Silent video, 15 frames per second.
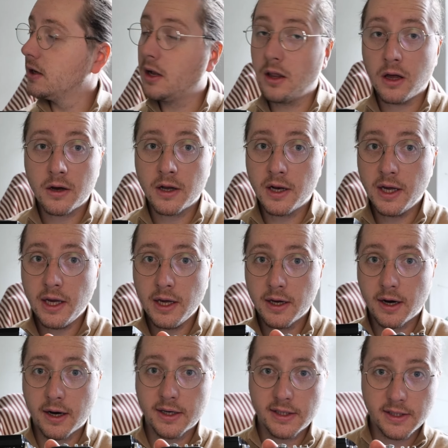Luckily,
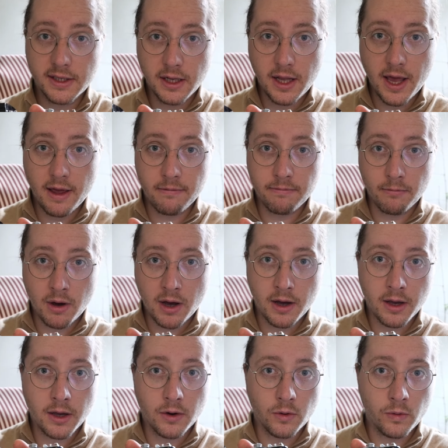I still have
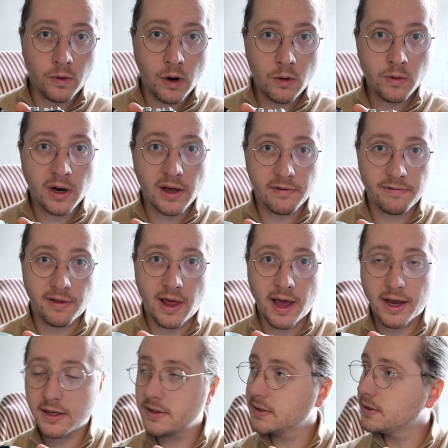my
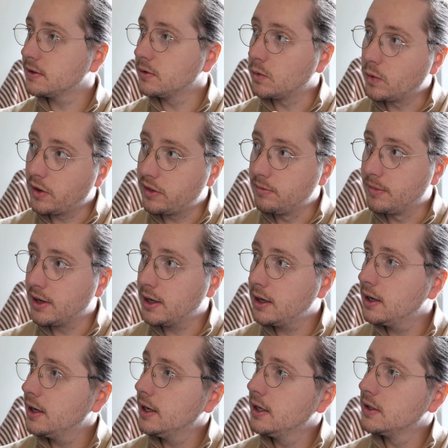Rolleiflex with me,
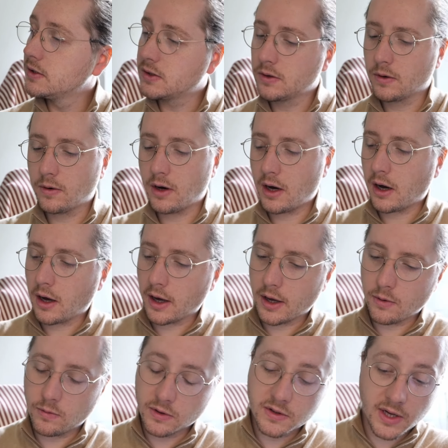so I
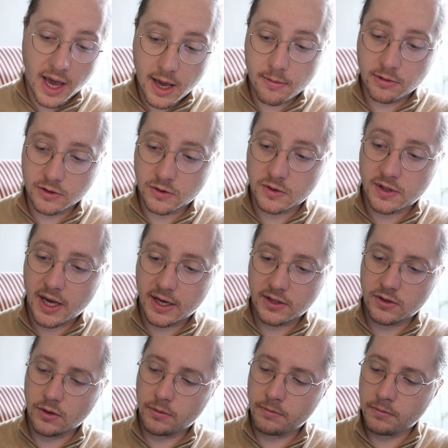was able to take
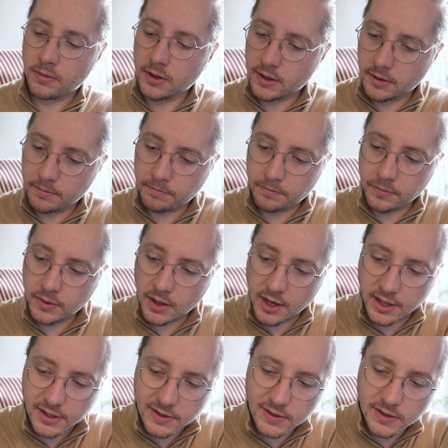some
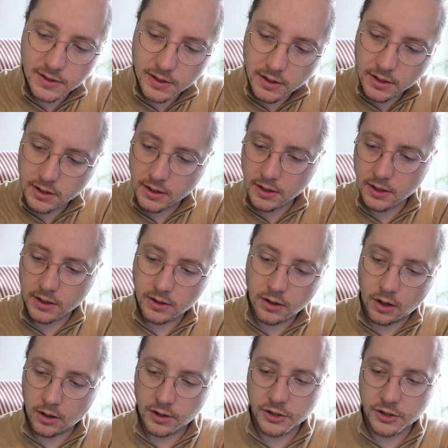nice color